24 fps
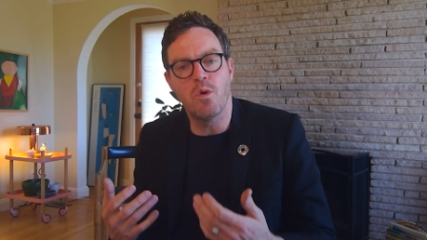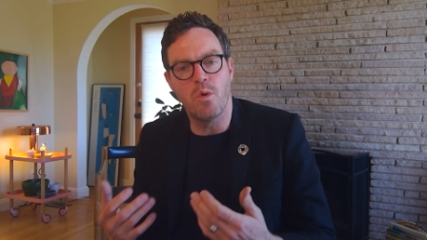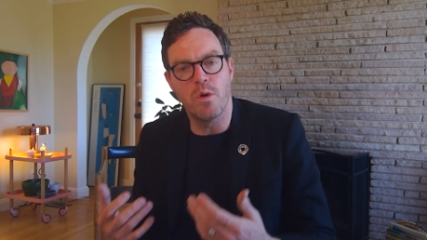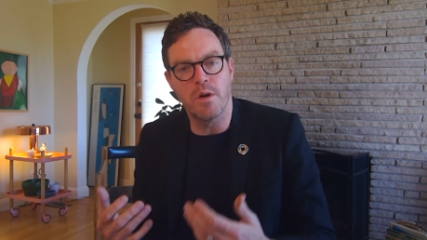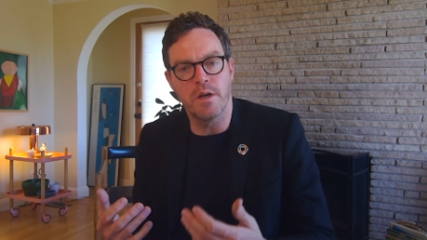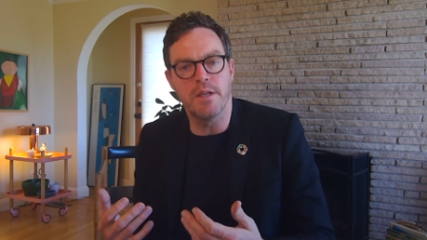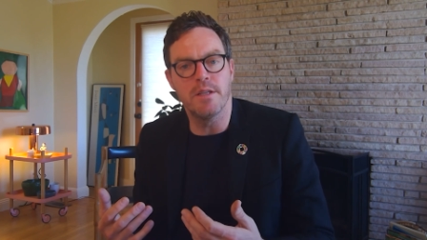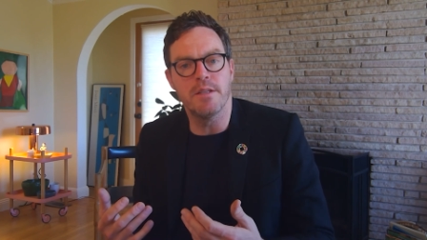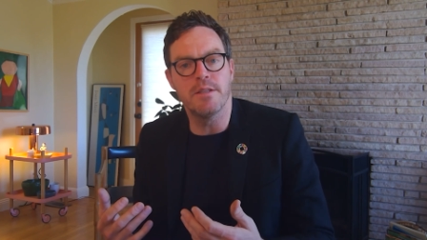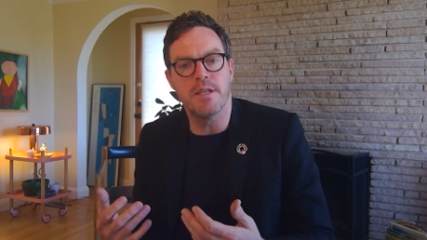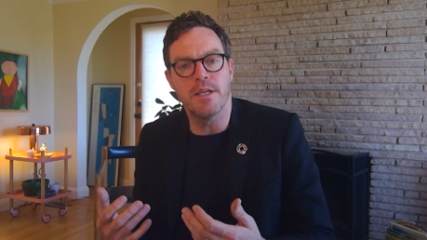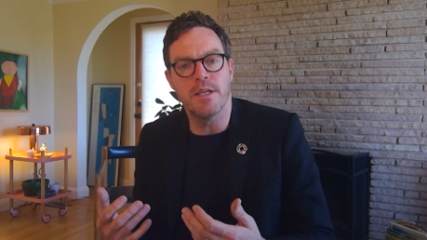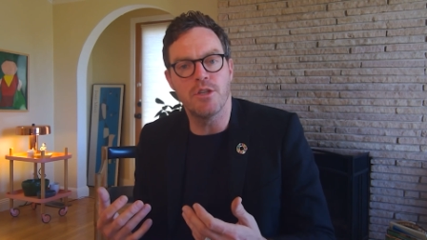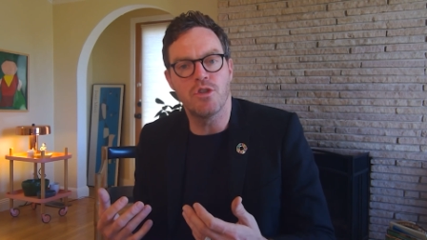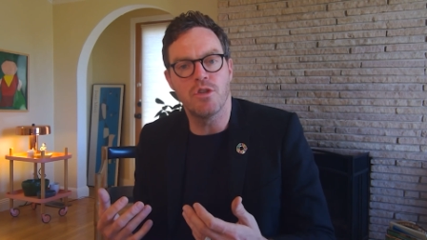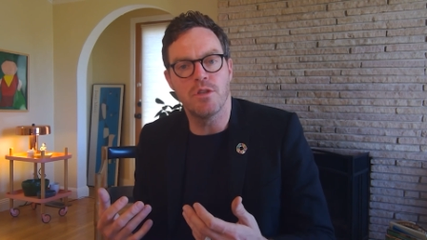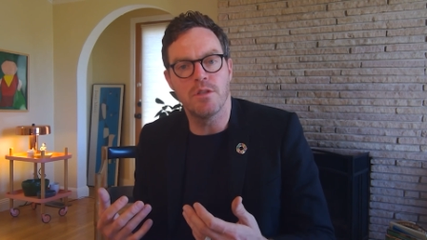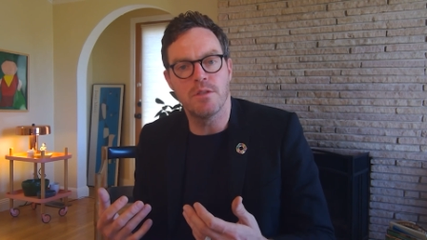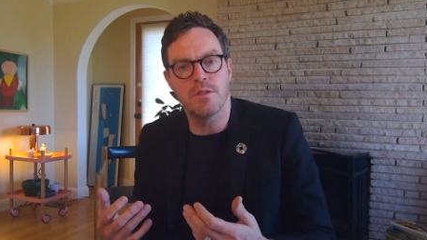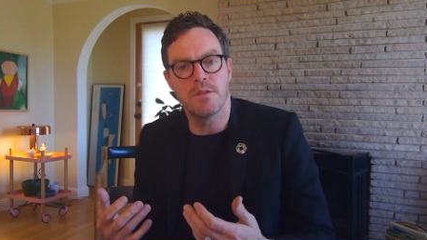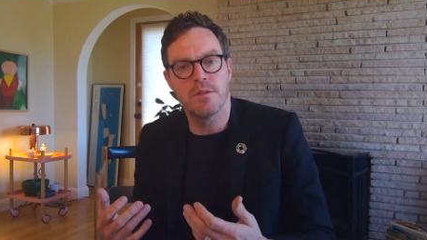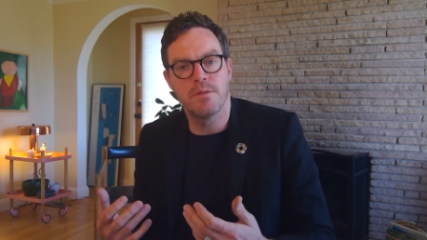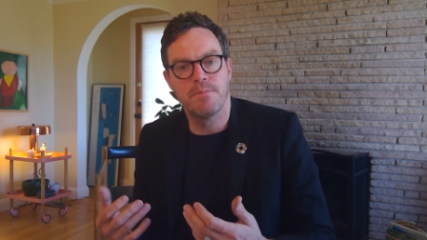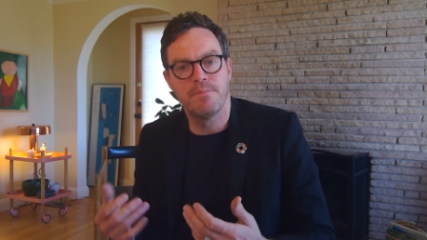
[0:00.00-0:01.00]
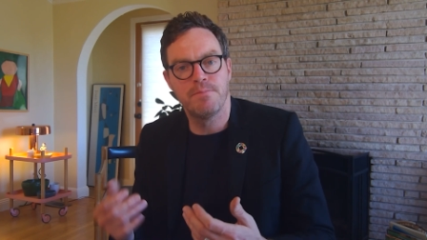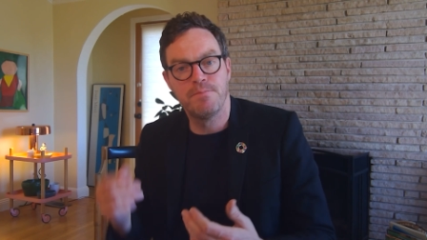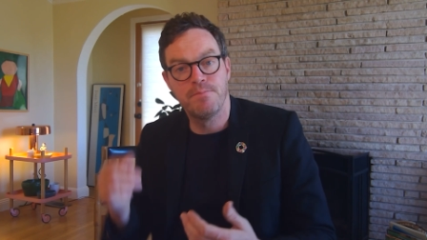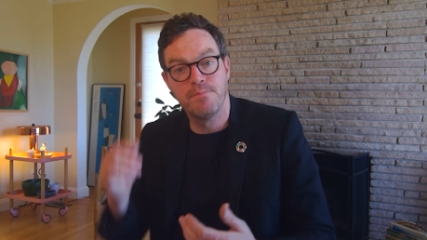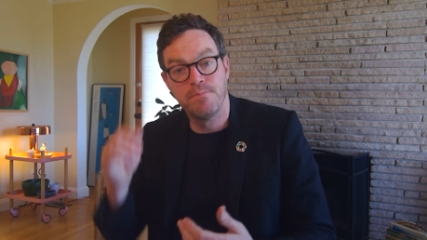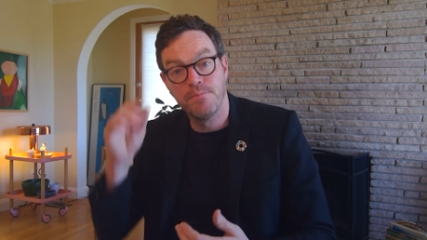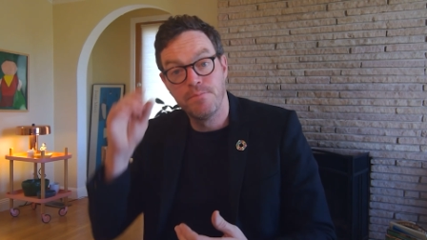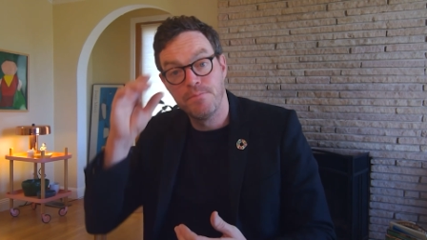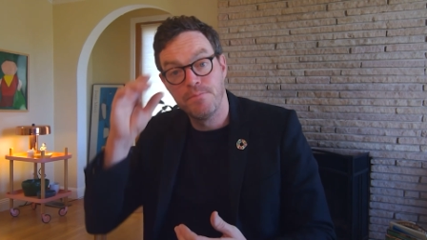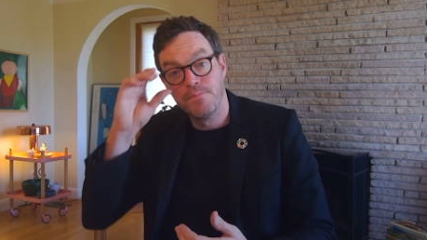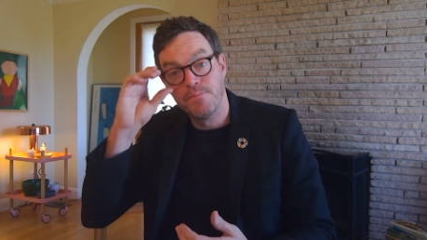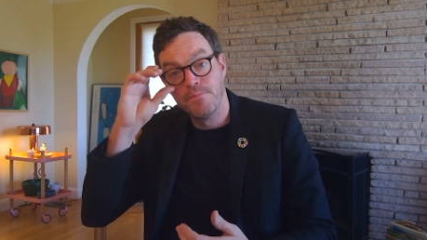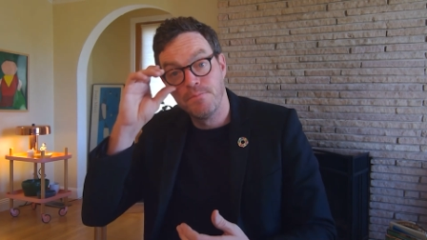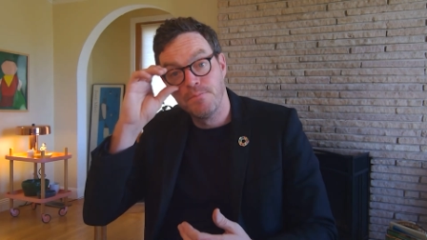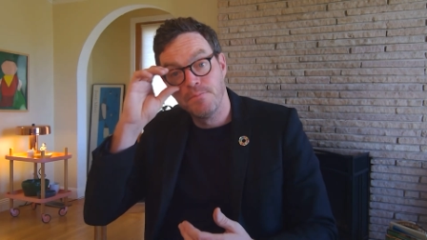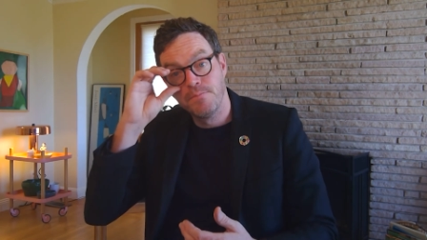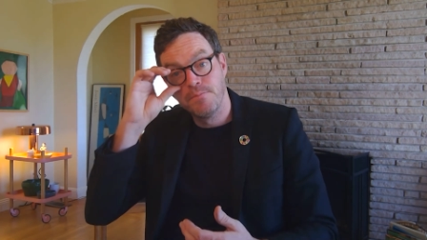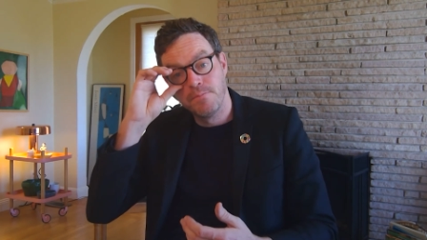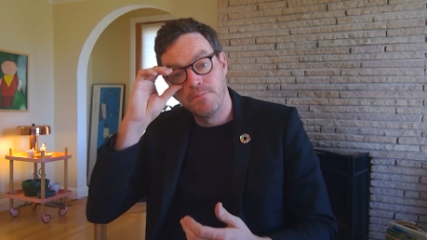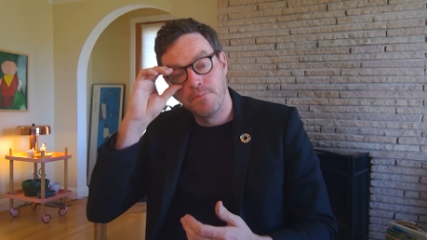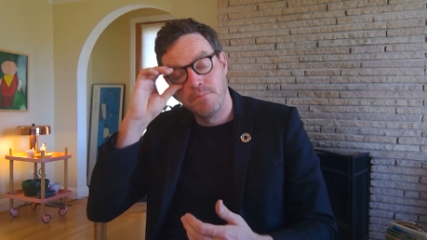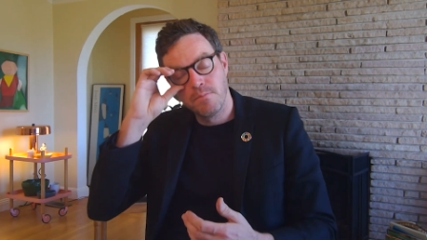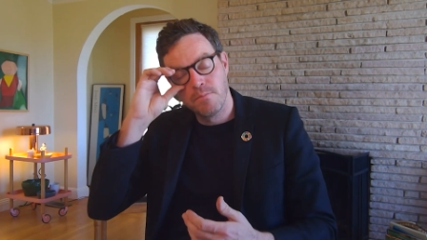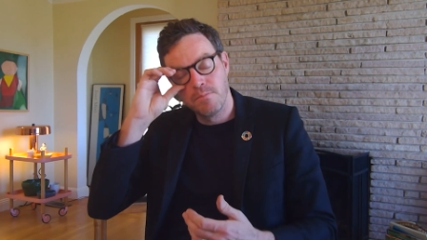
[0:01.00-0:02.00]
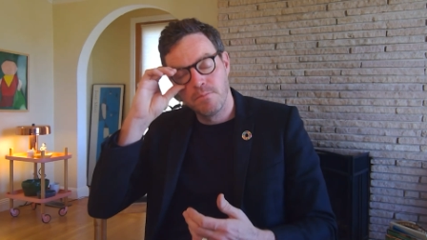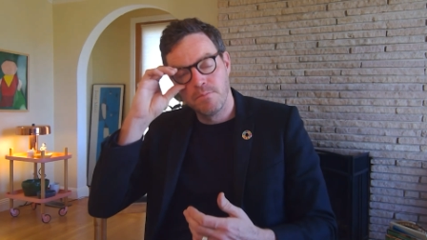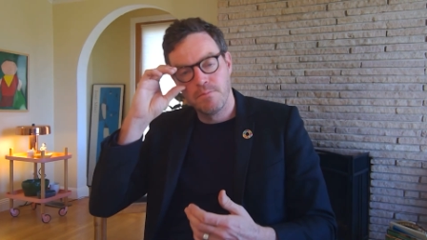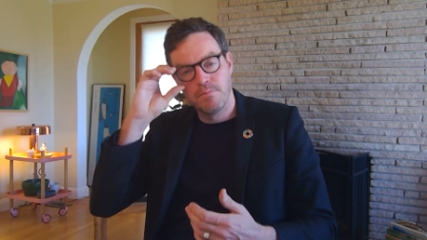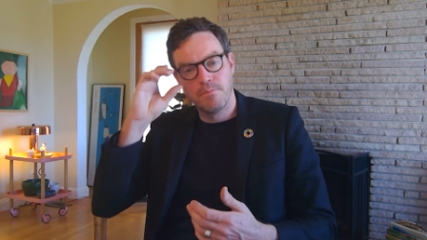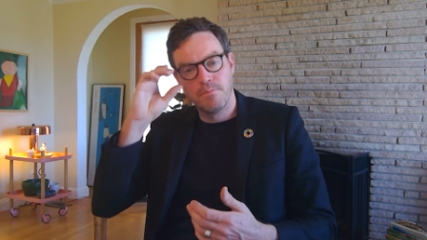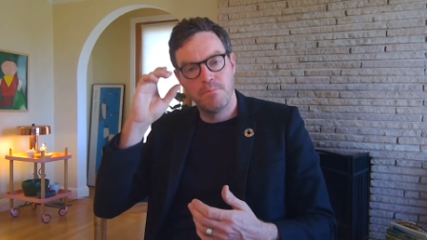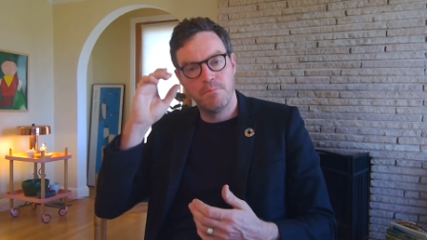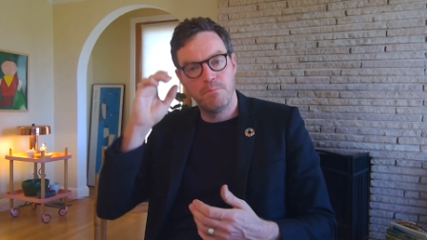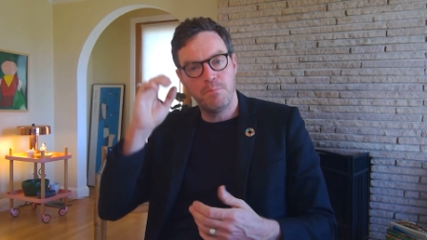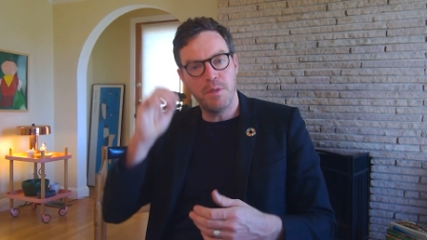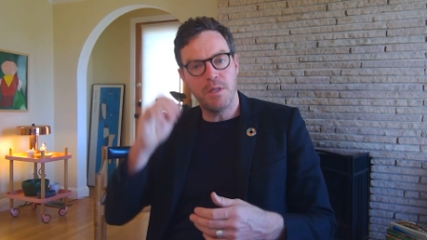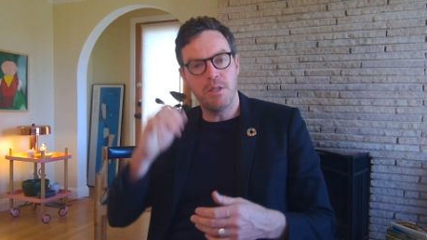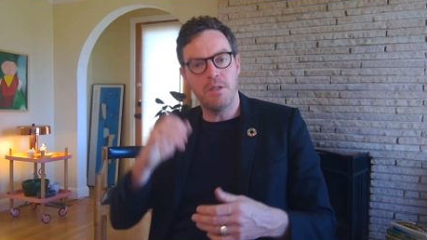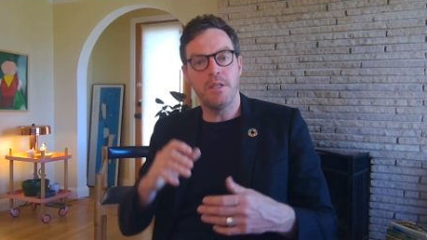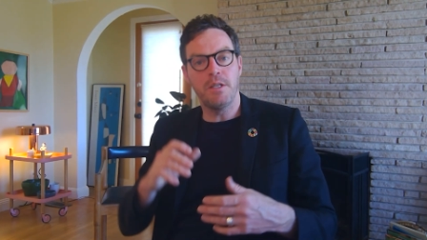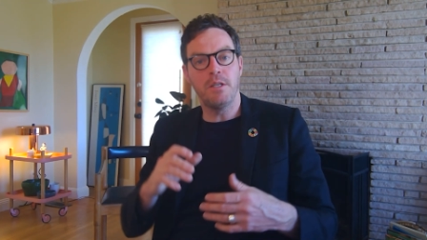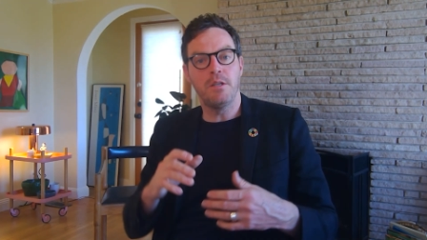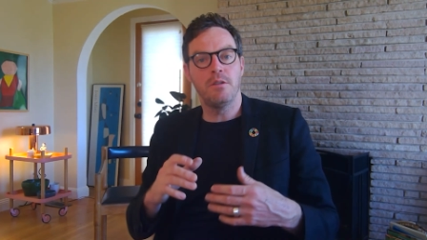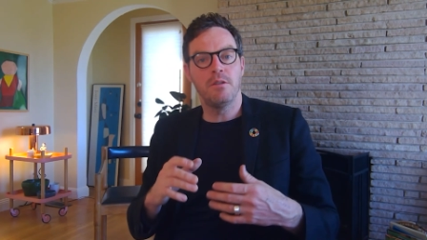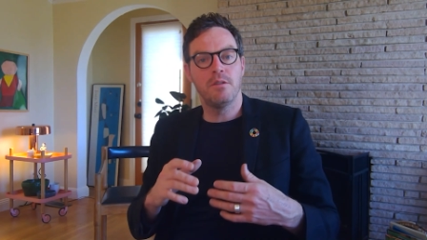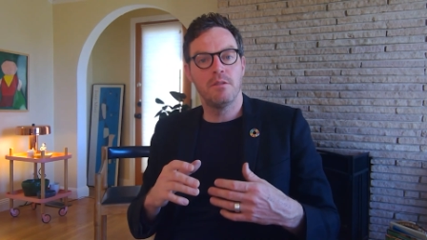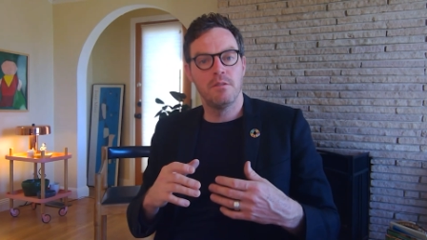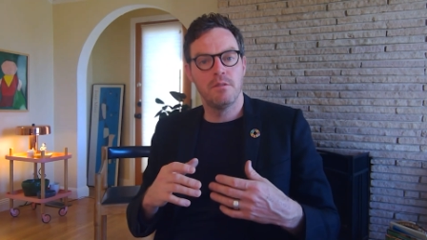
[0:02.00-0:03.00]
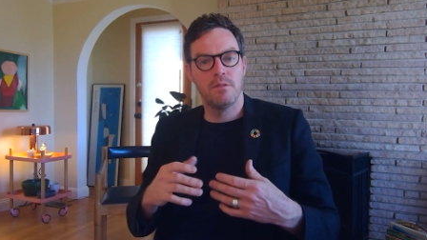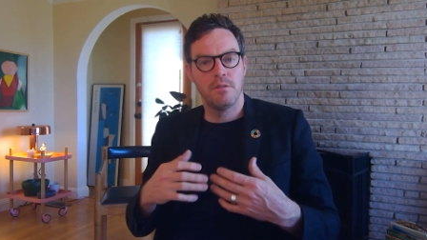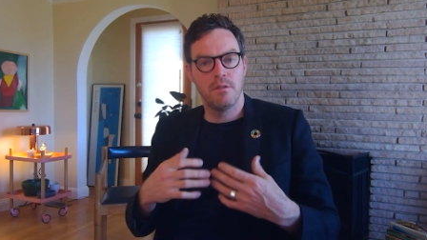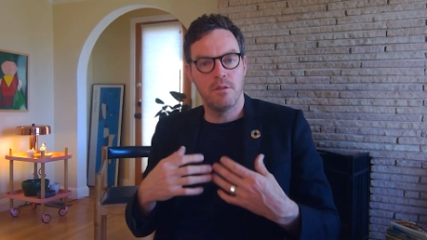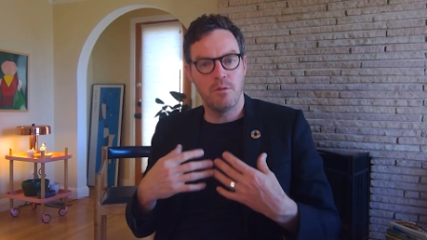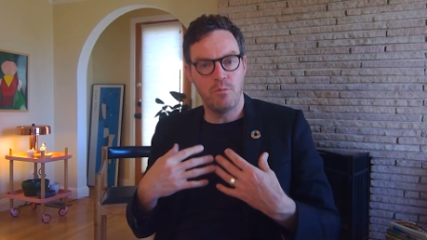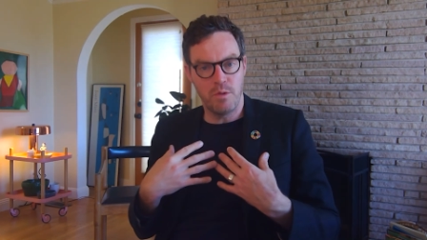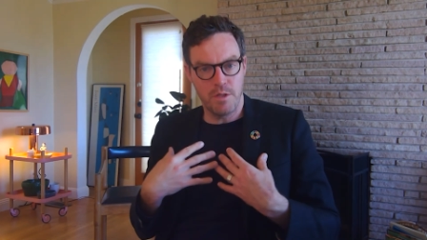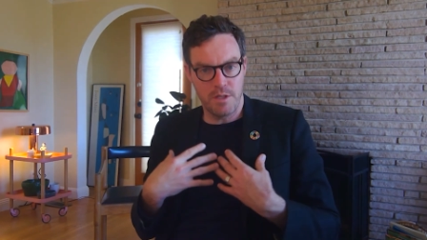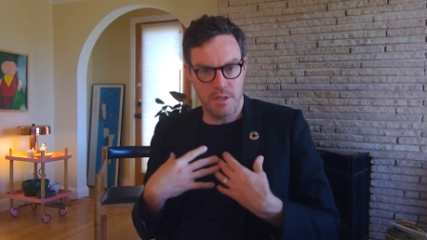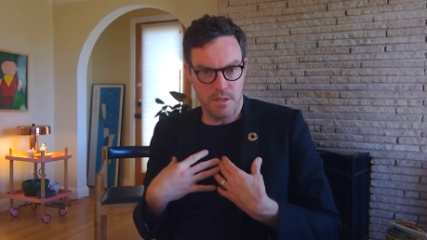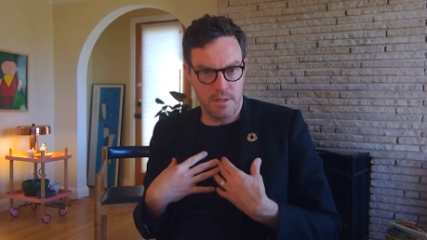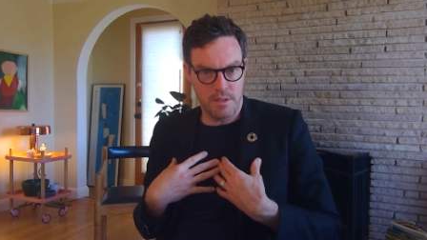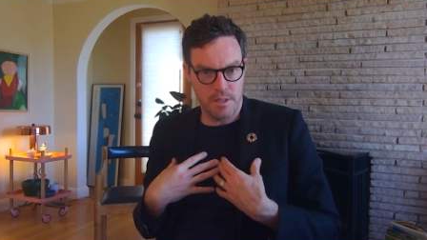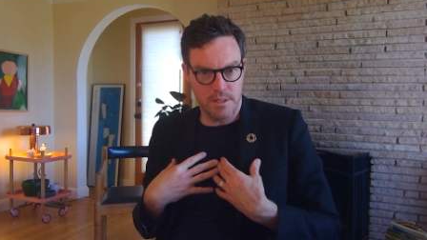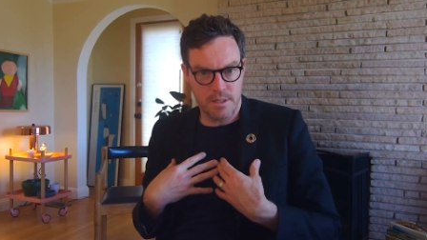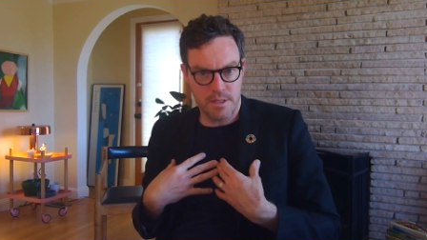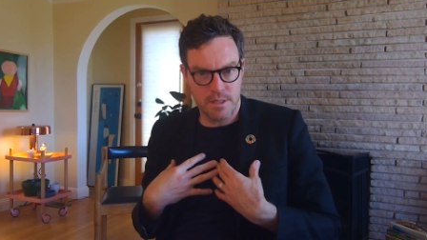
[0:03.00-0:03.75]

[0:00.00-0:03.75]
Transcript: organizations, building resilient